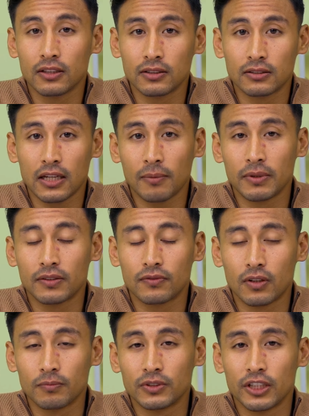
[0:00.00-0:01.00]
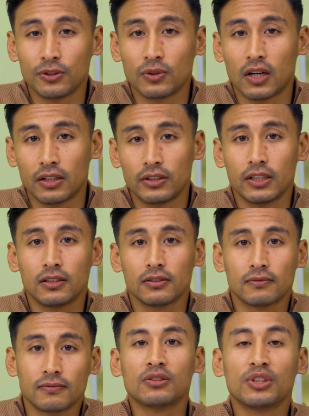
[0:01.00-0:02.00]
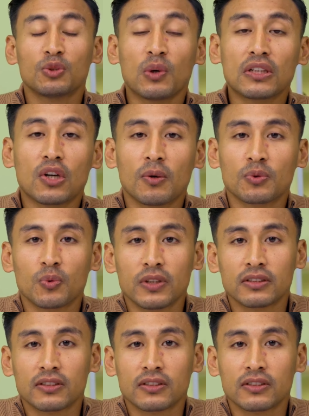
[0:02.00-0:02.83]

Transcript: this tablet from 0 to 100. So this one comes with